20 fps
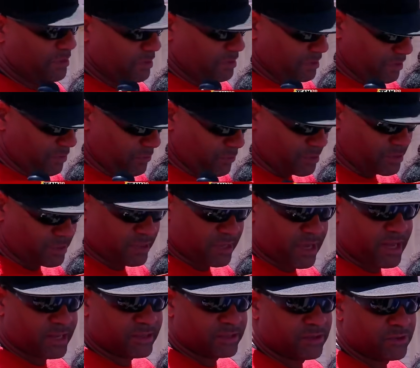she went to
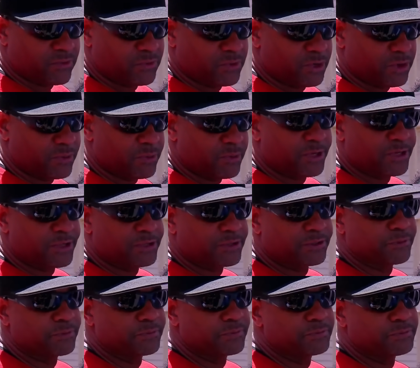Costco with her
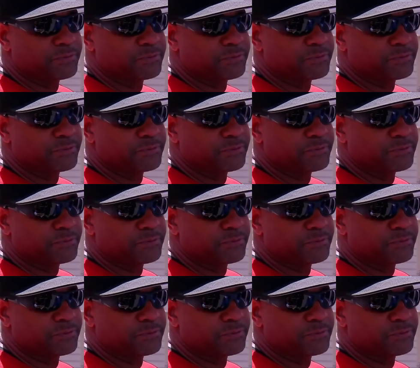mother.